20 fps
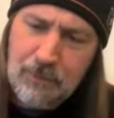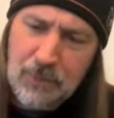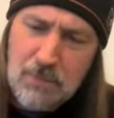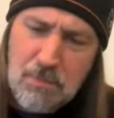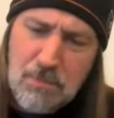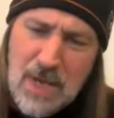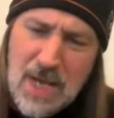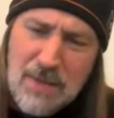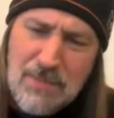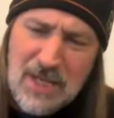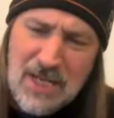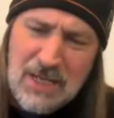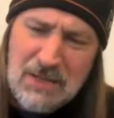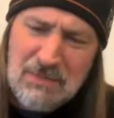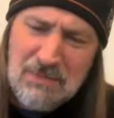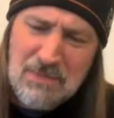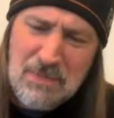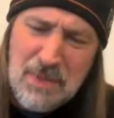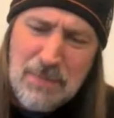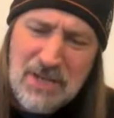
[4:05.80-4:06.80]

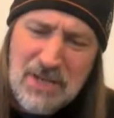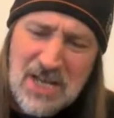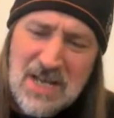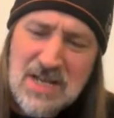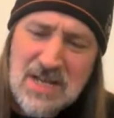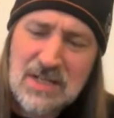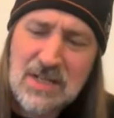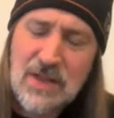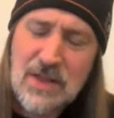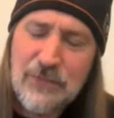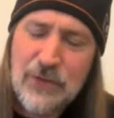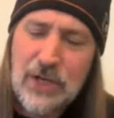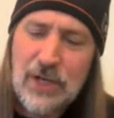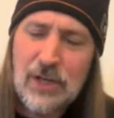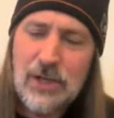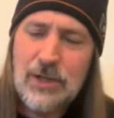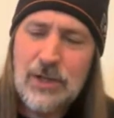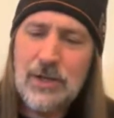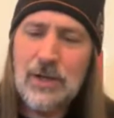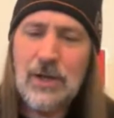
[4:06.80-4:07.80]
maybe a hint of the
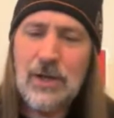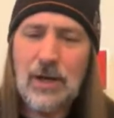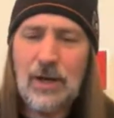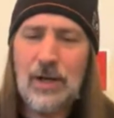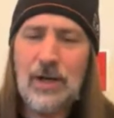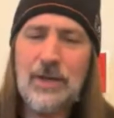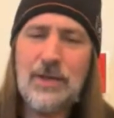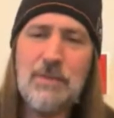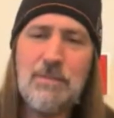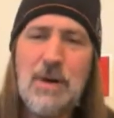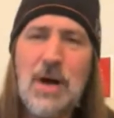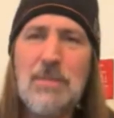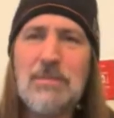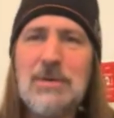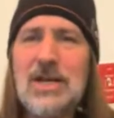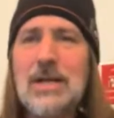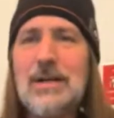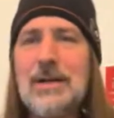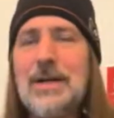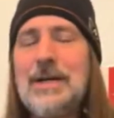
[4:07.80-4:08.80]
vanilla. And the
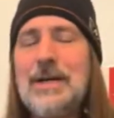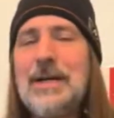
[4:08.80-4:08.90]
pumpkin,